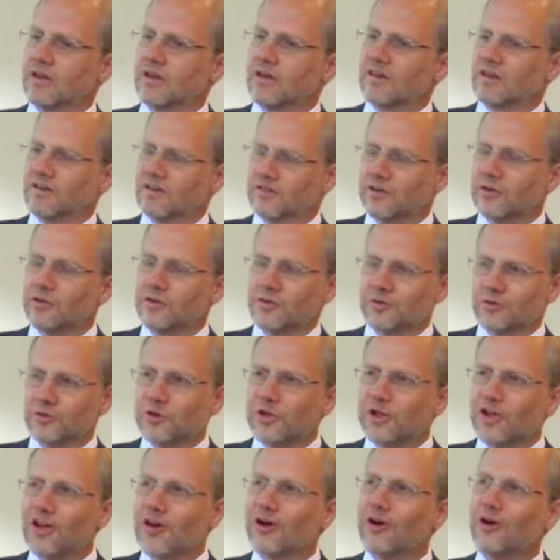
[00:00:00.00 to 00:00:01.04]
And so it's
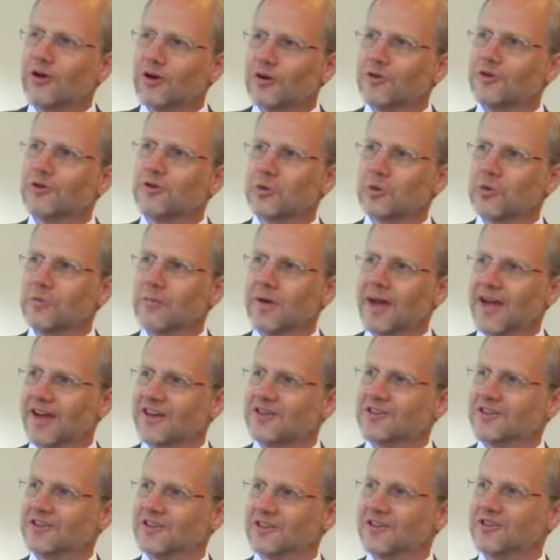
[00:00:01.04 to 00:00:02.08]
really hard to
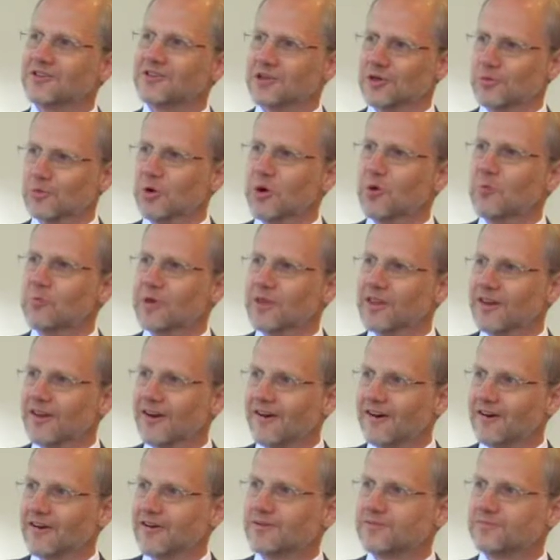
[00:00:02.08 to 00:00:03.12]
imagine that she won't be
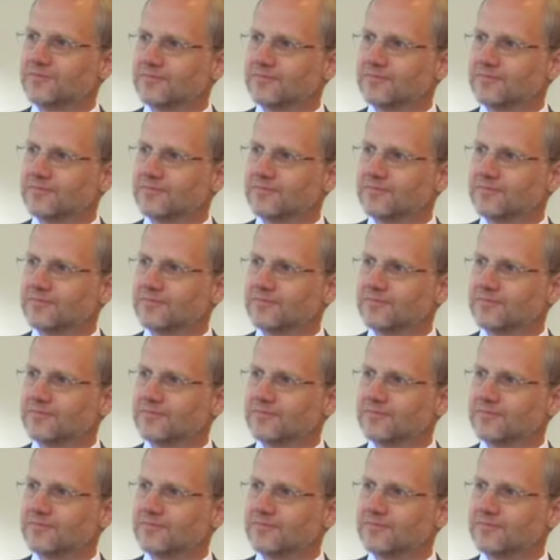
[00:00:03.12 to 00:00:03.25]
there.